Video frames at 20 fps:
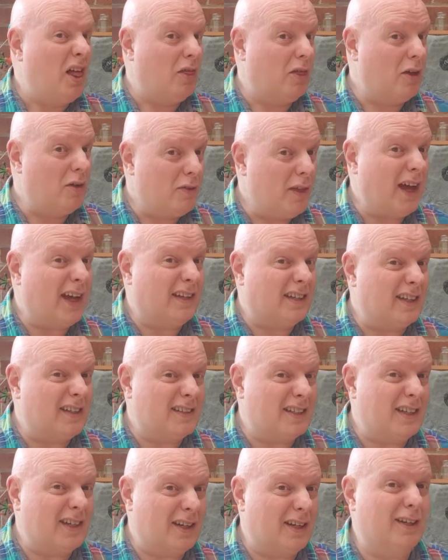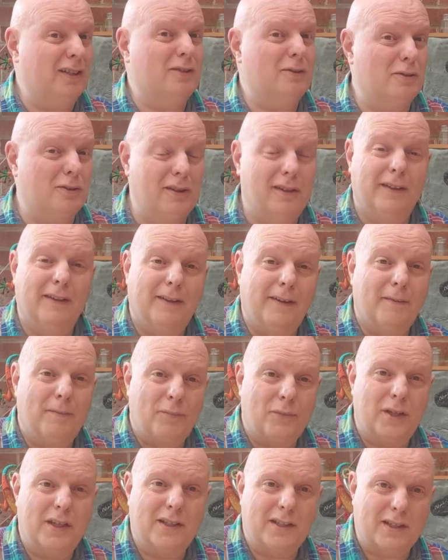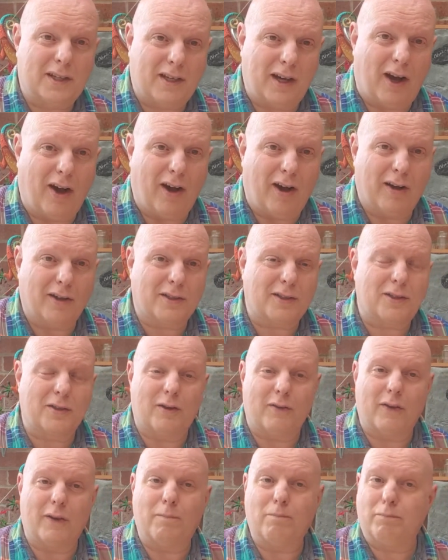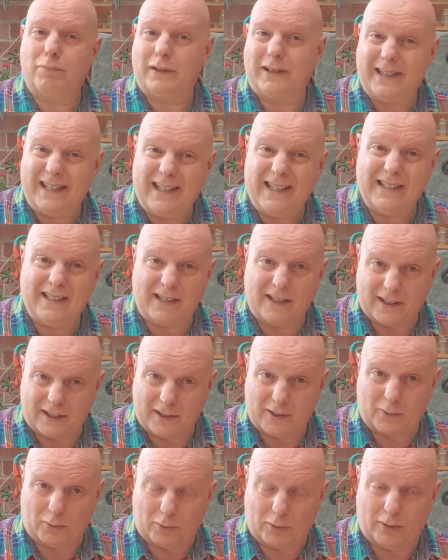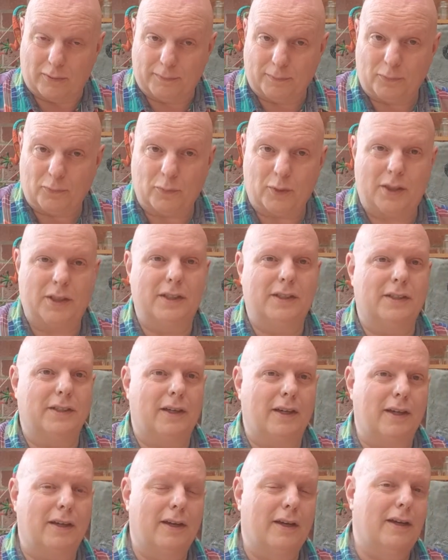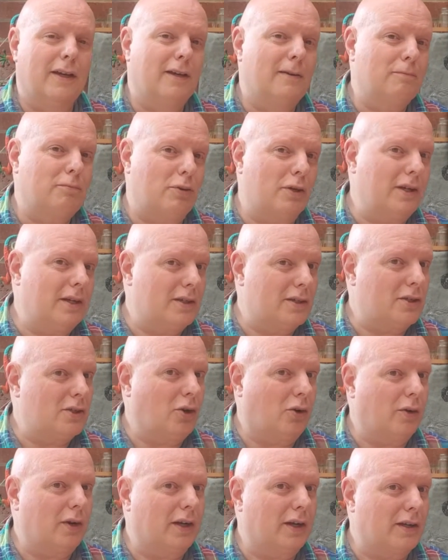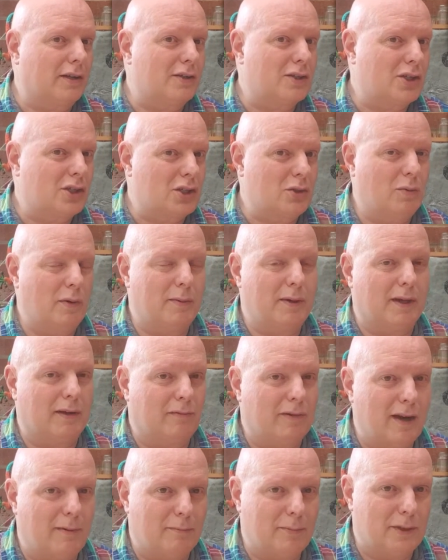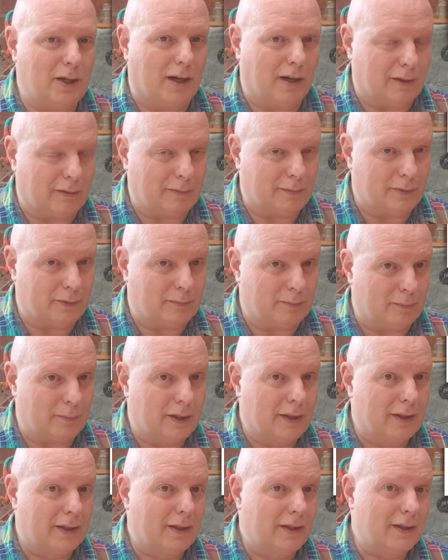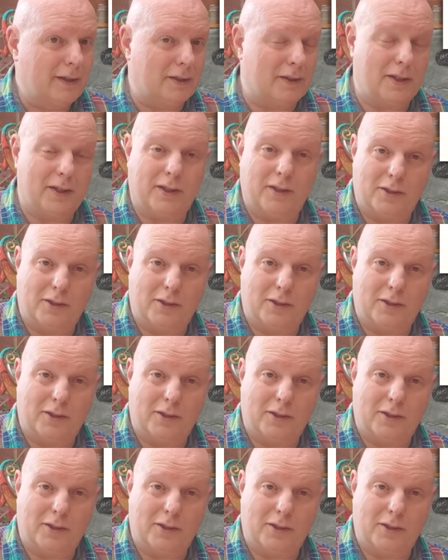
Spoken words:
though that does include this cast of a plesiosaur, which is a prehistoric swimming reptile from the